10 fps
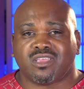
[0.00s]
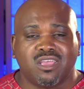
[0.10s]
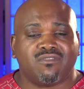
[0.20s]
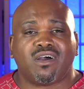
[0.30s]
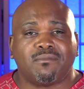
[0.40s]

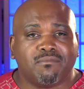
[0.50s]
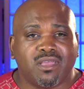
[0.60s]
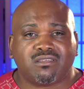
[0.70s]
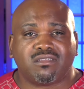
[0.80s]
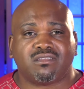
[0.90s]
give a
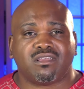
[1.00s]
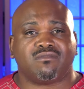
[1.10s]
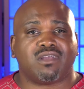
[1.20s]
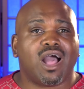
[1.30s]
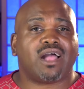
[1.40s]
message,
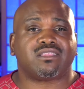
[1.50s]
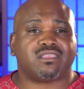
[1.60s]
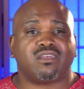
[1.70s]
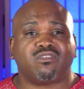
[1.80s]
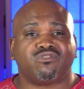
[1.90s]
if God
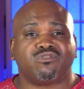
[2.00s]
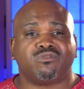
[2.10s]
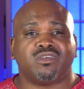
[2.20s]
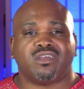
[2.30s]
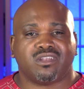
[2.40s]
tells
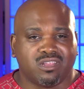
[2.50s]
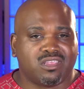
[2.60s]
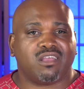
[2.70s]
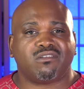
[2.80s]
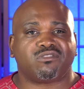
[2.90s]
you to
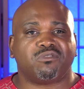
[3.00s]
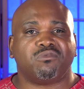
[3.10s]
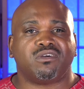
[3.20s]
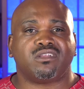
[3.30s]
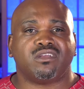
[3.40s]
tell
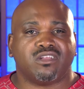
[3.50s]
someone